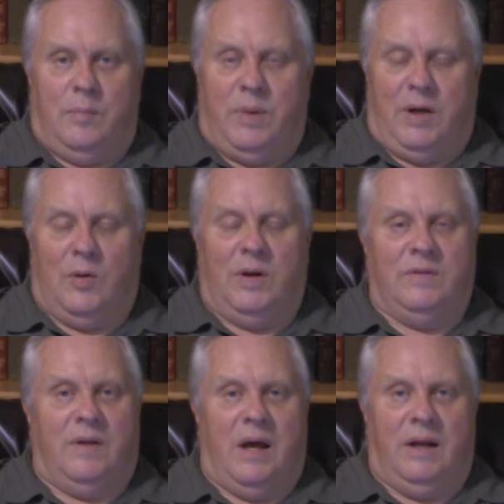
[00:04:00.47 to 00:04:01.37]

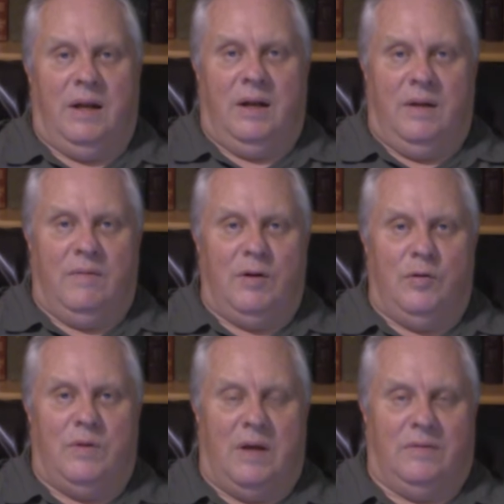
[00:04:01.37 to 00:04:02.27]
Pickering's The Identity of the
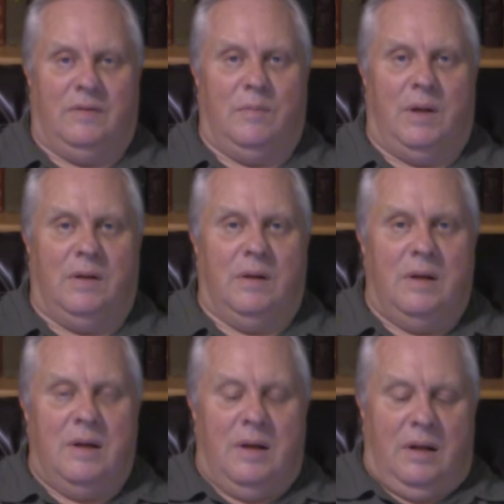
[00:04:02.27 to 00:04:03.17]
New Testament
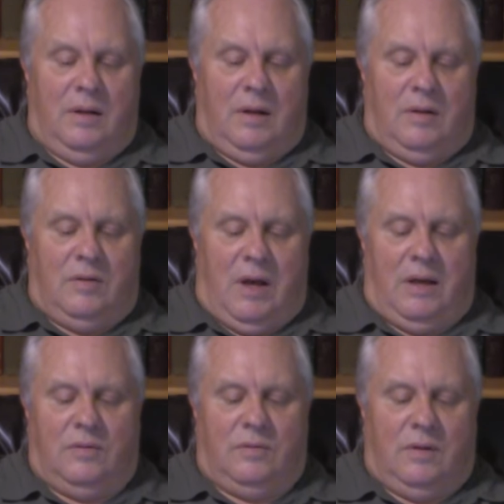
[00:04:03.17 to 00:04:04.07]

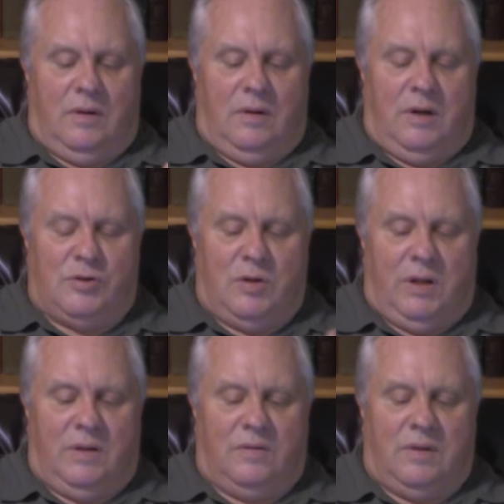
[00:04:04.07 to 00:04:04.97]
text
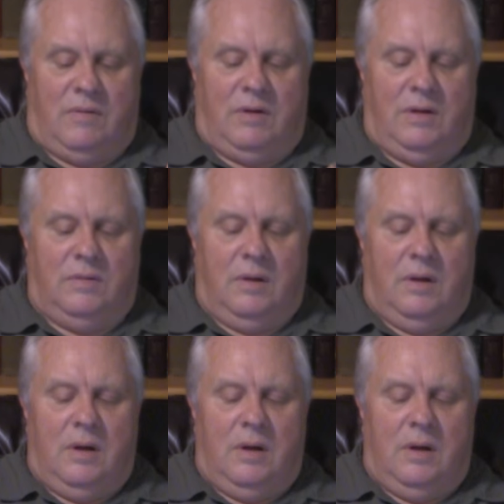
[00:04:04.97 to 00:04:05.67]
initially in the 70s.